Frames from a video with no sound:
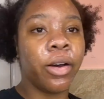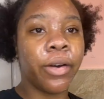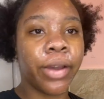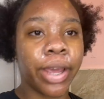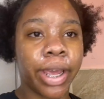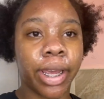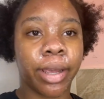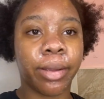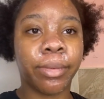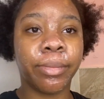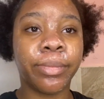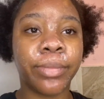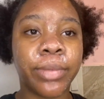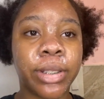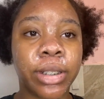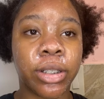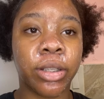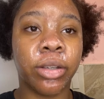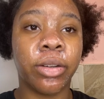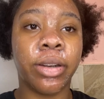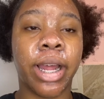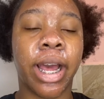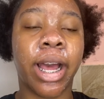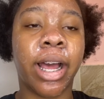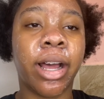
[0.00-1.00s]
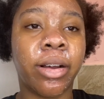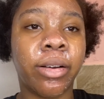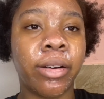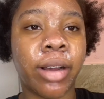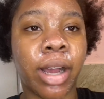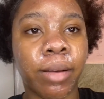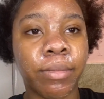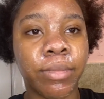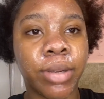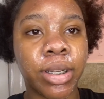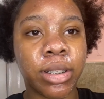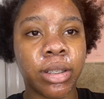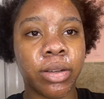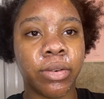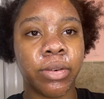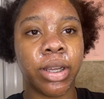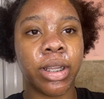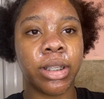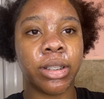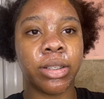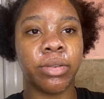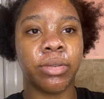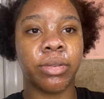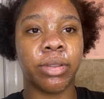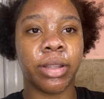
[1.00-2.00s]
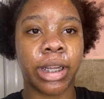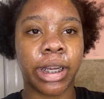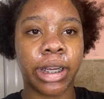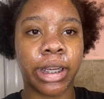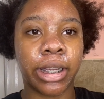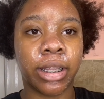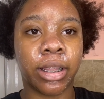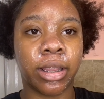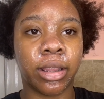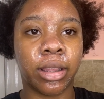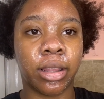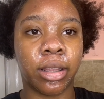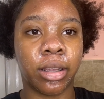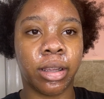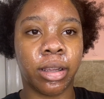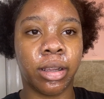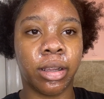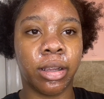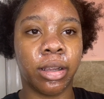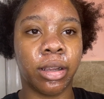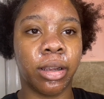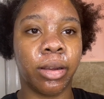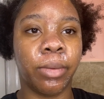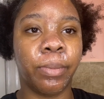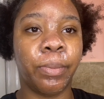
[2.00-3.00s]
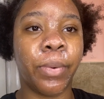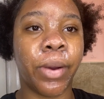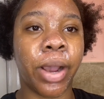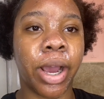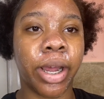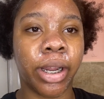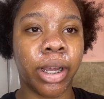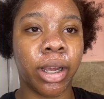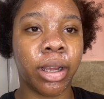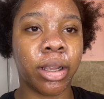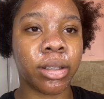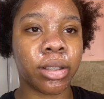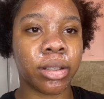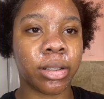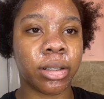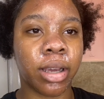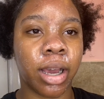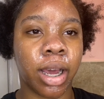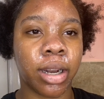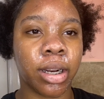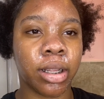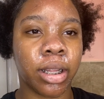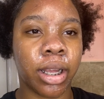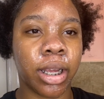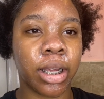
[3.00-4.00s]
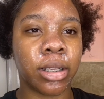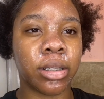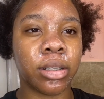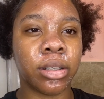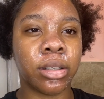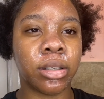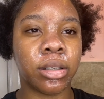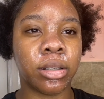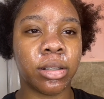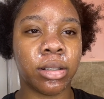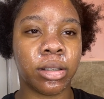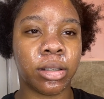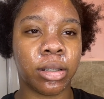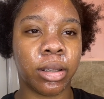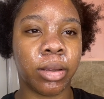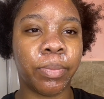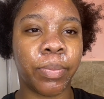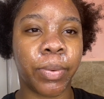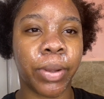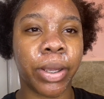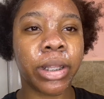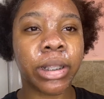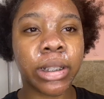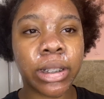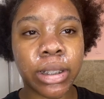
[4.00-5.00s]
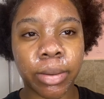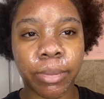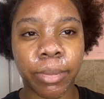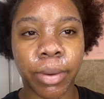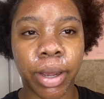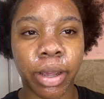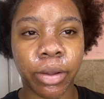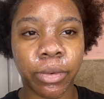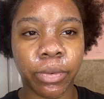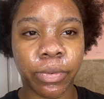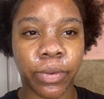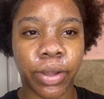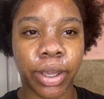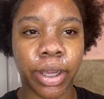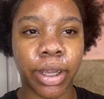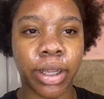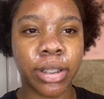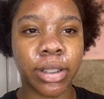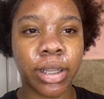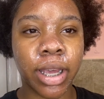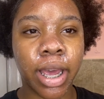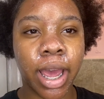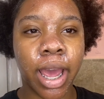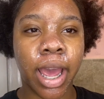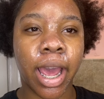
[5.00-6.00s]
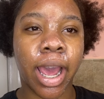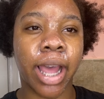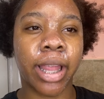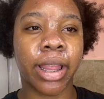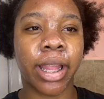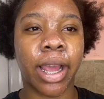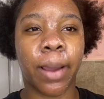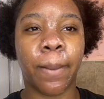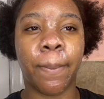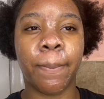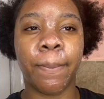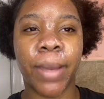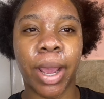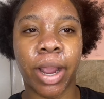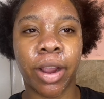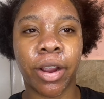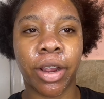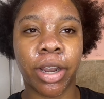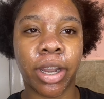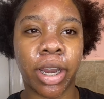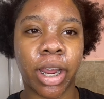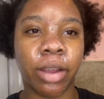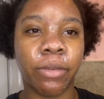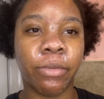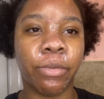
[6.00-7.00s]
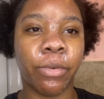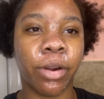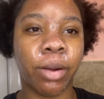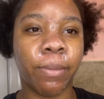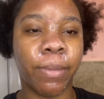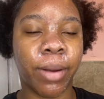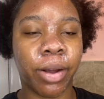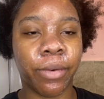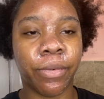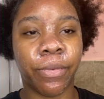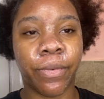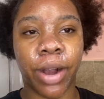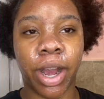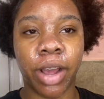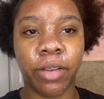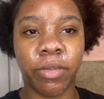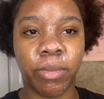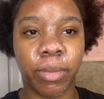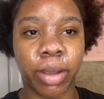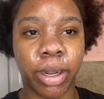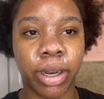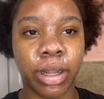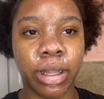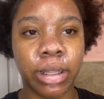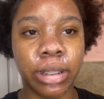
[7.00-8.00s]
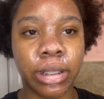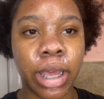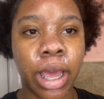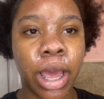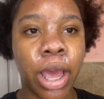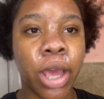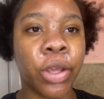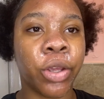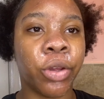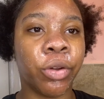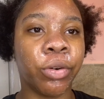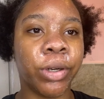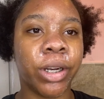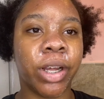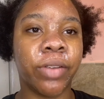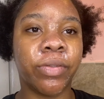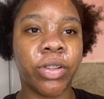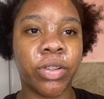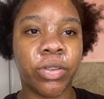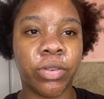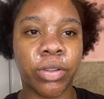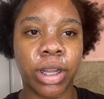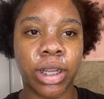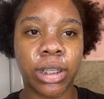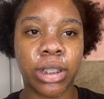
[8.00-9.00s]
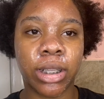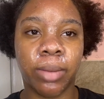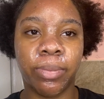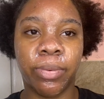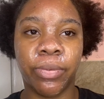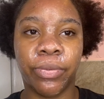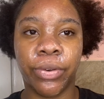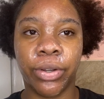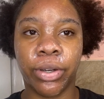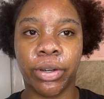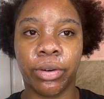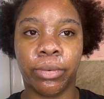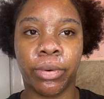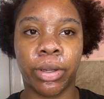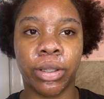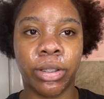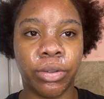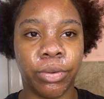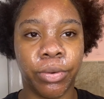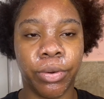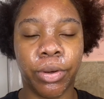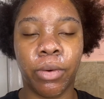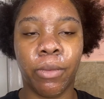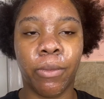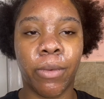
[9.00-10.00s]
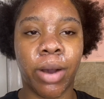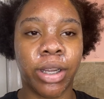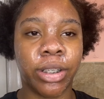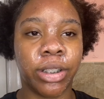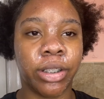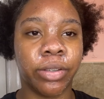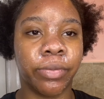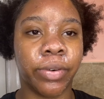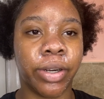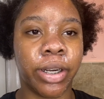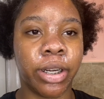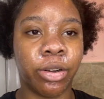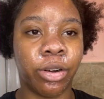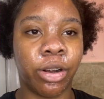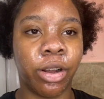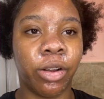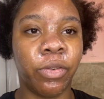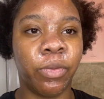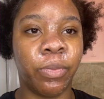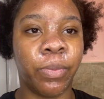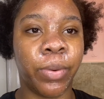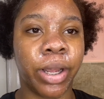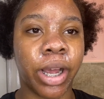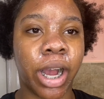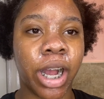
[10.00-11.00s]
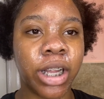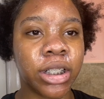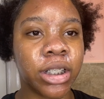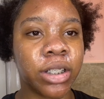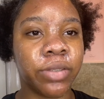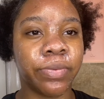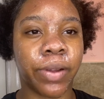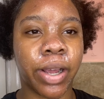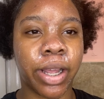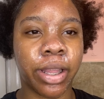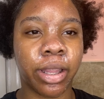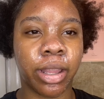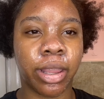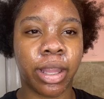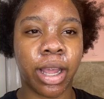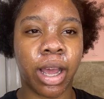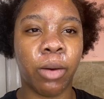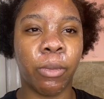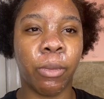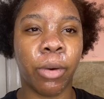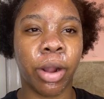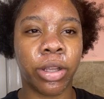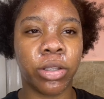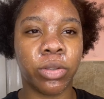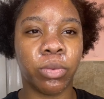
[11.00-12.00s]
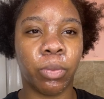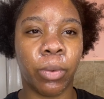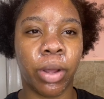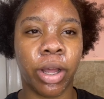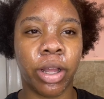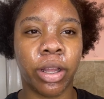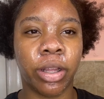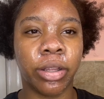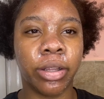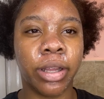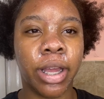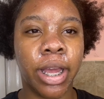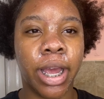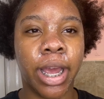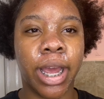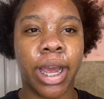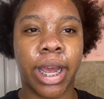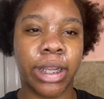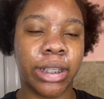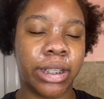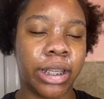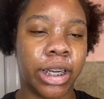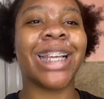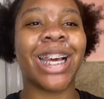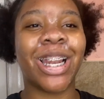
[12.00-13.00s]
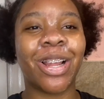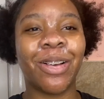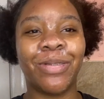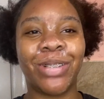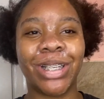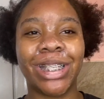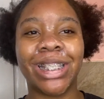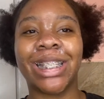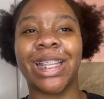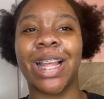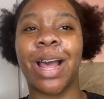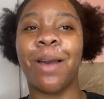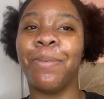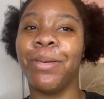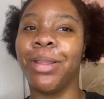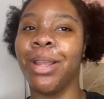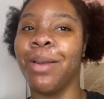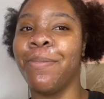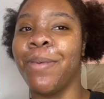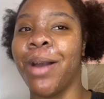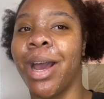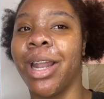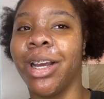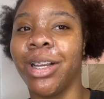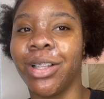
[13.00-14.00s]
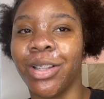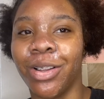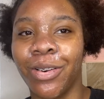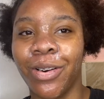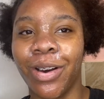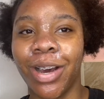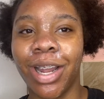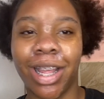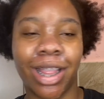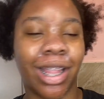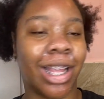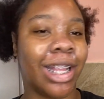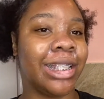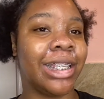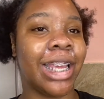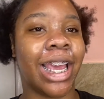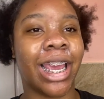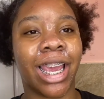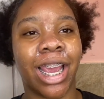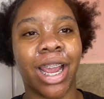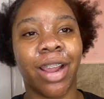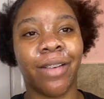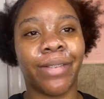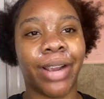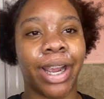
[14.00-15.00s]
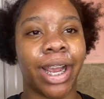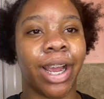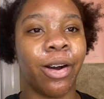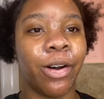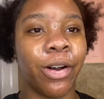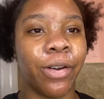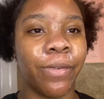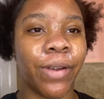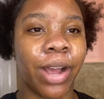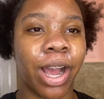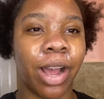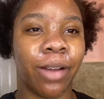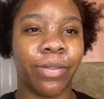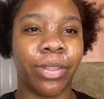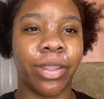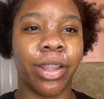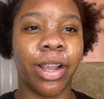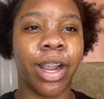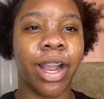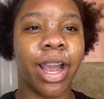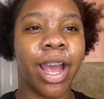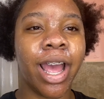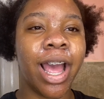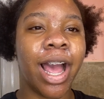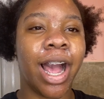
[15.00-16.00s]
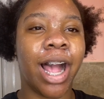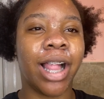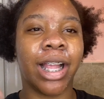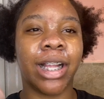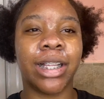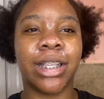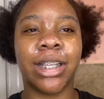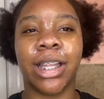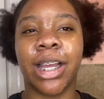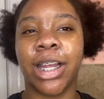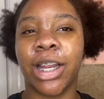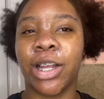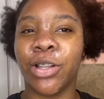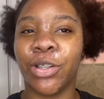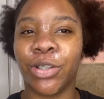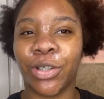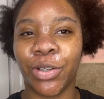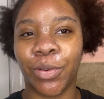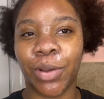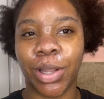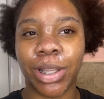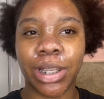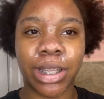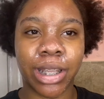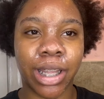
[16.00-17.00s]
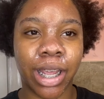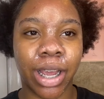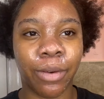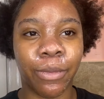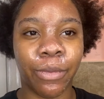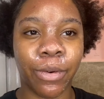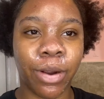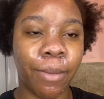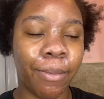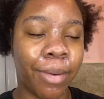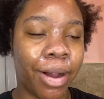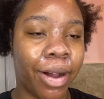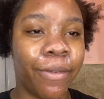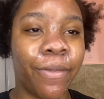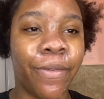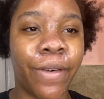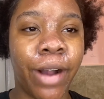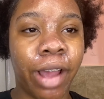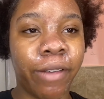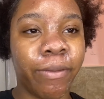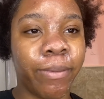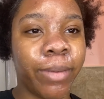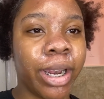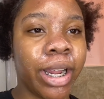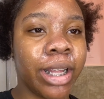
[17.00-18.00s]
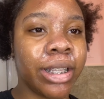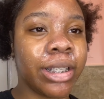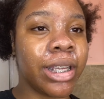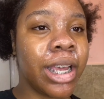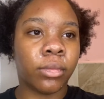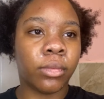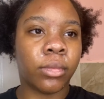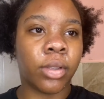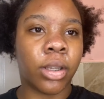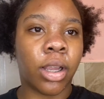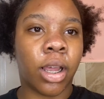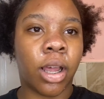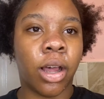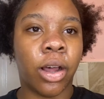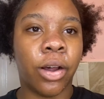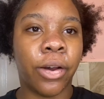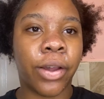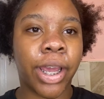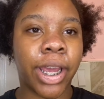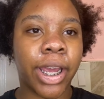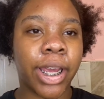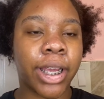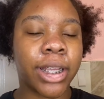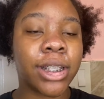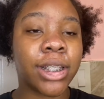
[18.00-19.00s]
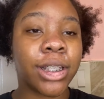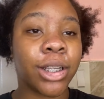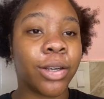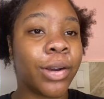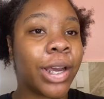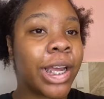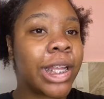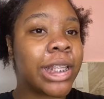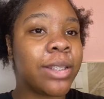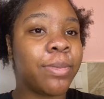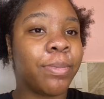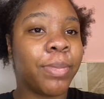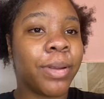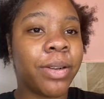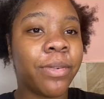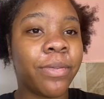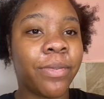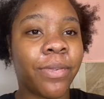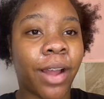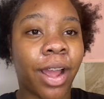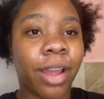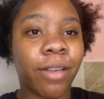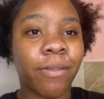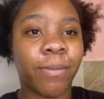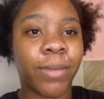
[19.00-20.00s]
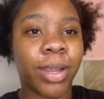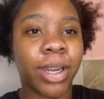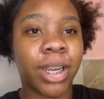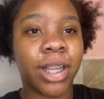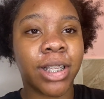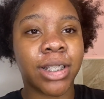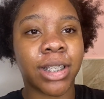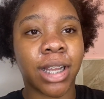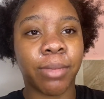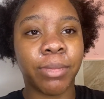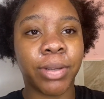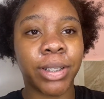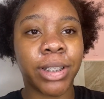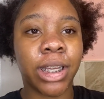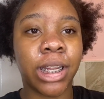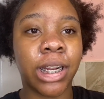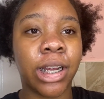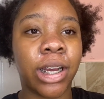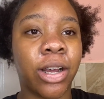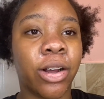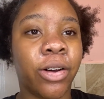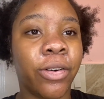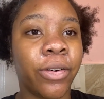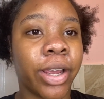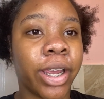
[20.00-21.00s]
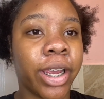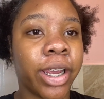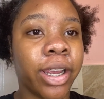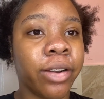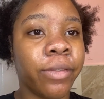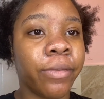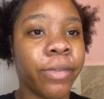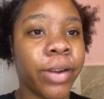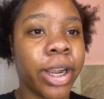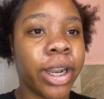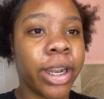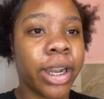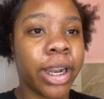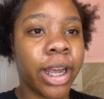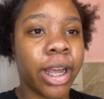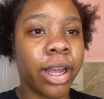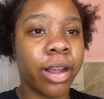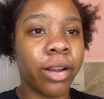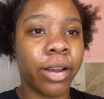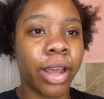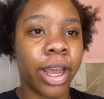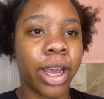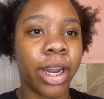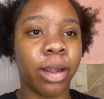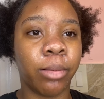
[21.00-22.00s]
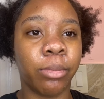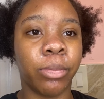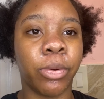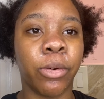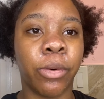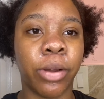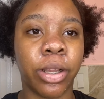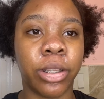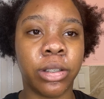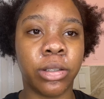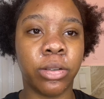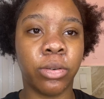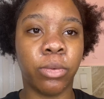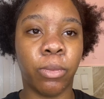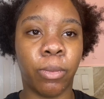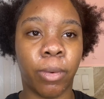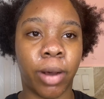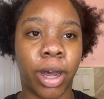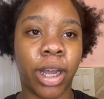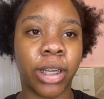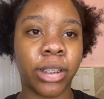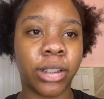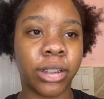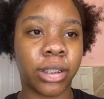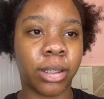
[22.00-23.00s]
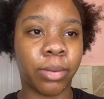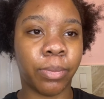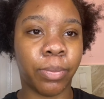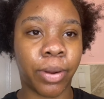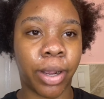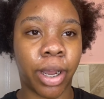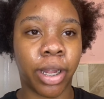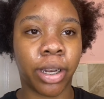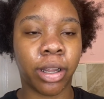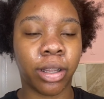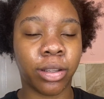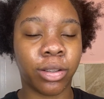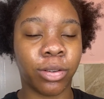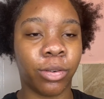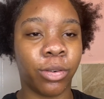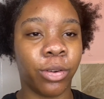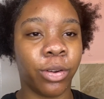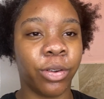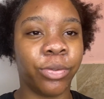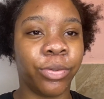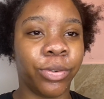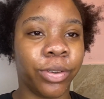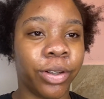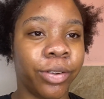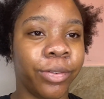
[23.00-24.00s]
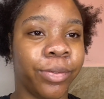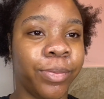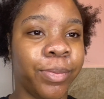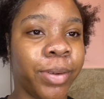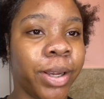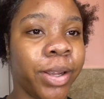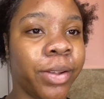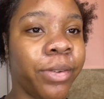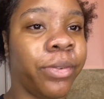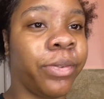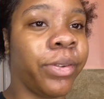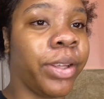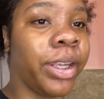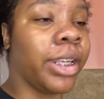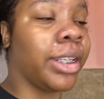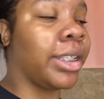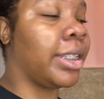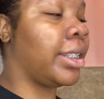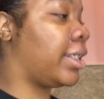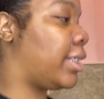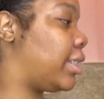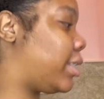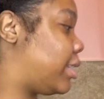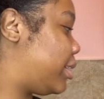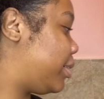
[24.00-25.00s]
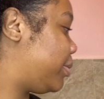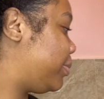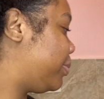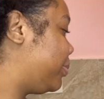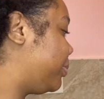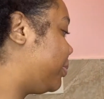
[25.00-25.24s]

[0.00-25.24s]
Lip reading: Okay, so now I'm just going to let the products kind of like seep into my face and like marinate for about 5 minutes. You don't have to do that step if you don't want to. You can wash it right off, but I just find that that works well. Instead of just slapping the product on and then taking it right off after, I like to let it do its thing for about 5 minutes. Okay, so it's been 5 minutes. I'm just gonna go in right now and I'm going to wash the product off of my face.